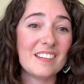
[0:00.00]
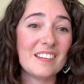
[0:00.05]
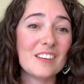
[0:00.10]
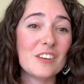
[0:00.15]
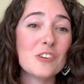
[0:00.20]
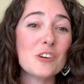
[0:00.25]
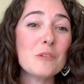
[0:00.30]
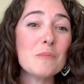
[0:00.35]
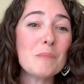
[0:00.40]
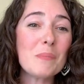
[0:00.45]

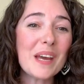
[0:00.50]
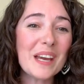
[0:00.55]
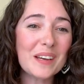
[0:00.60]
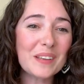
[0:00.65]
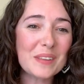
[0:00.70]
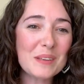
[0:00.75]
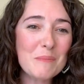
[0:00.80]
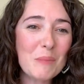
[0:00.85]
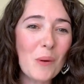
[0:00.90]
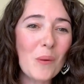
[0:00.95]
You can
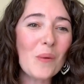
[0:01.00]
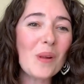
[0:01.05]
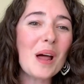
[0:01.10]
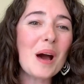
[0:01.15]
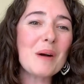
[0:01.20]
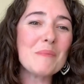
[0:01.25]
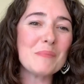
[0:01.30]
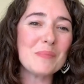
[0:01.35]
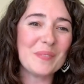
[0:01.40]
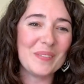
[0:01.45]
pick them
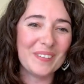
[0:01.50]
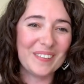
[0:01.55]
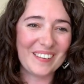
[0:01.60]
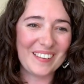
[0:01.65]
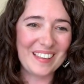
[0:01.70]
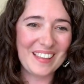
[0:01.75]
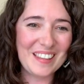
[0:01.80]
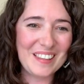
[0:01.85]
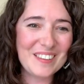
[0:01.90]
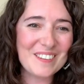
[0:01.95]
all up
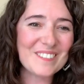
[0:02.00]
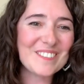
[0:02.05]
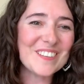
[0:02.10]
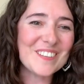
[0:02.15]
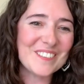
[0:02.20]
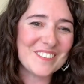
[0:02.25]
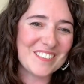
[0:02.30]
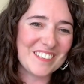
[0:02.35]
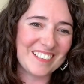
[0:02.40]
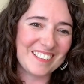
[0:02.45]
in the
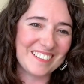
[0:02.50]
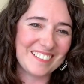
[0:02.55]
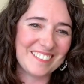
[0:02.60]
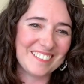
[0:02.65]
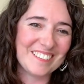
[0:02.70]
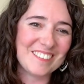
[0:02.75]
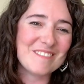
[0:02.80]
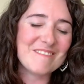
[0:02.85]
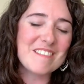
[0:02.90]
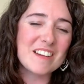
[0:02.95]

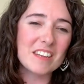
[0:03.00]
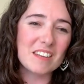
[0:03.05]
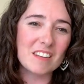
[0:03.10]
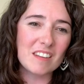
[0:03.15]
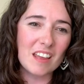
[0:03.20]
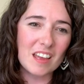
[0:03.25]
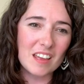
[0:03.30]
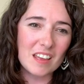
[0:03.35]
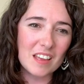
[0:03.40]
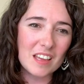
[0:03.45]
future
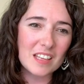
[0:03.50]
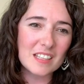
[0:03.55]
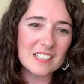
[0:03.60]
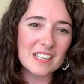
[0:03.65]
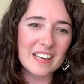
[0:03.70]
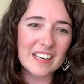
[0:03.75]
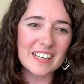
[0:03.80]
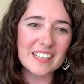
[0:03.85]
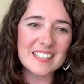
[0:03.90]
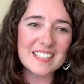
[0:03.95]
when
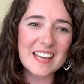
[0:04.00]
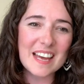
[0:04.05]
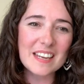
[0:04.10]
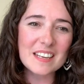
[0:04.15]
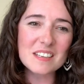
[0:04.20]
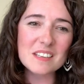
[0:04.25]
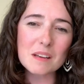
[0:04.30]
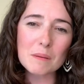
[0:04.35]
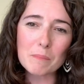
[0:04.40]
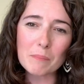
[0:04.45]
it's like a
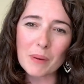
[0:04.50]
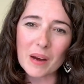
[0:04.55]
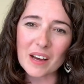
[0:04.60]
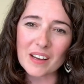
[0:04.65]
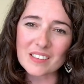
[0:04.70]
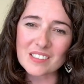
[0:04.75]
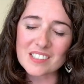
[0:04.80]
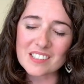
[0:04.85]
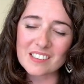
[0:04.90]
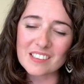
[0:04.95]
tender
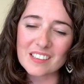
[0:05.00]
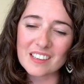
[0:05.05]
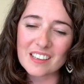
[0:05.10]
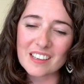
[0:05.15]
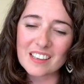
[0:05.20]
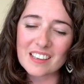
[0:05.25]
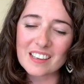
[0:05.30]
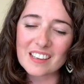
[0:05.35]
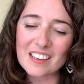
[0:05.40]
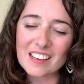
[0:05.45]
bud,
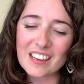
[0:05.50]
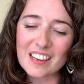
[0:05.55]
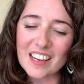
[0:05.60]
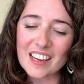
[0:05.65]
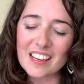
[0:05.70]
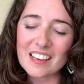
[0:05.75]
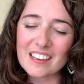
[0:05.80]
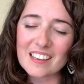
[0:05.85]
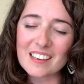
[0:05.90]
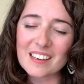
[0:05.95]

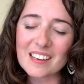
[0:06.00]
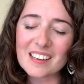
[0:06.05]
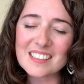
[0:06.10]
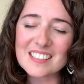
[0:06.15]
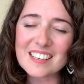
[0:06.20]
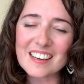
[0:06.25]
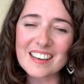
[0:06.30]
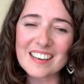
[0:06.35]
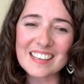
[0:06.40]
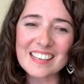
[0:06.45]
like a
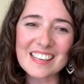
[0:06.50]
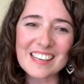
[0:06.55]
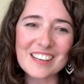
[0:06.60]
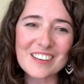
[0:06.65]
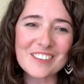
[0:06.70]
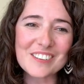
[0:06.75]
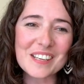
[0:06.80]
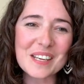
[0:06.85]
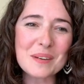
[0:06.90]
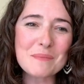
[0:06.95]
little
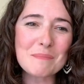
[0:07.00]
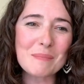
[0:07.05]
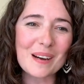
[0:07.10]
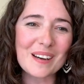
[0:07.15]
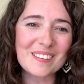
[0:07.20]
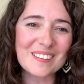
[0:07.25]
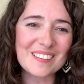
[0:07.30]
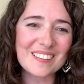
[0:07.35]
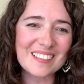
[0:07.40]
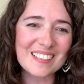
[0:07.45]
tiny
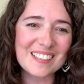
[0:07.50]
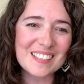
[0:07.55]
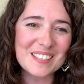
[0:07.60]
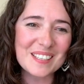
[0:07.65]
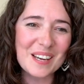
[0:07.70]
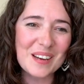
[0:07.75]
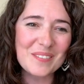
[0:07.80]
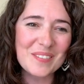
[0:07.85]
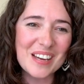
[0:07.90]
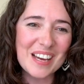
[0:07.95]
green bud
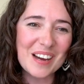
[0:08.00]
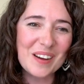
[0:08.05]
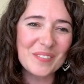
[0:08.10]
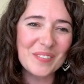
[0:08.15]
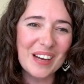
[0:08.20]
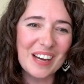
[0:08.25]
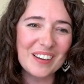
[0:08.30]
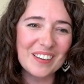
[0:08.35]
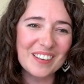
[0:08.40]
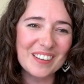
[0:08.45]
that is
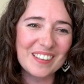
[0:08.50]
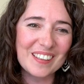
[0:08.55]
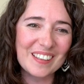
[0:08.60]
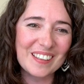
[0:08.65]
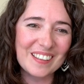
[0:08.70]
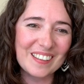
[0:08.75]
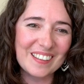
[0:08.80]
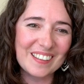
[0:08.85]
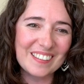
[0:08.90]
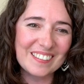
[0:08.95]
coming up out
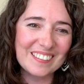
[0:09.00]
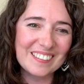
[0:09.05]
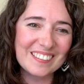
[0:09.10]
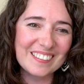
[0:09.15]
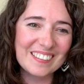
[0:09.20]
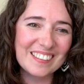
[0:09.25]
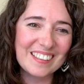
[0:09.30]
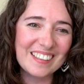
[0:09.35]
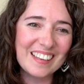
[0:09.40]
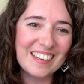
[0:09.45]
of the earth.